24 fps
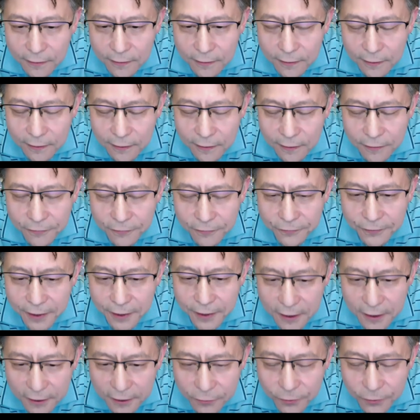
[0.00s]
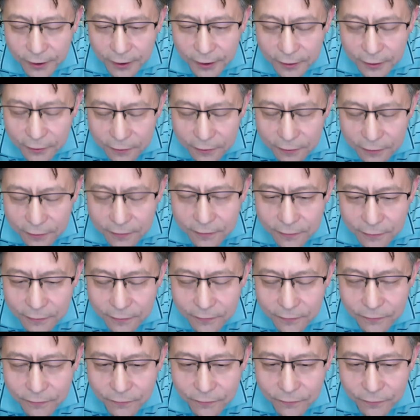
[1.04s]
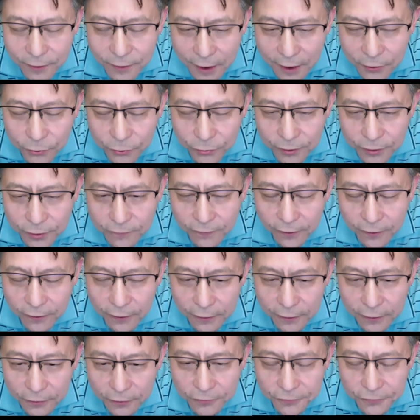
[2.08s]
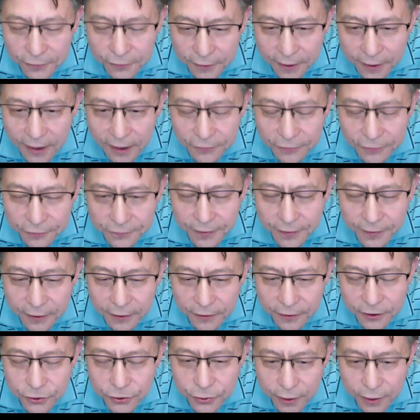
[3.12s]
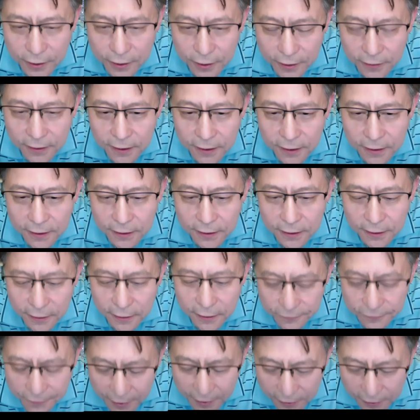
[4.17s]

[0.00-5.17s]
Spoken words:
Frankly, we are doing very little for that, for faculty training. And the faculty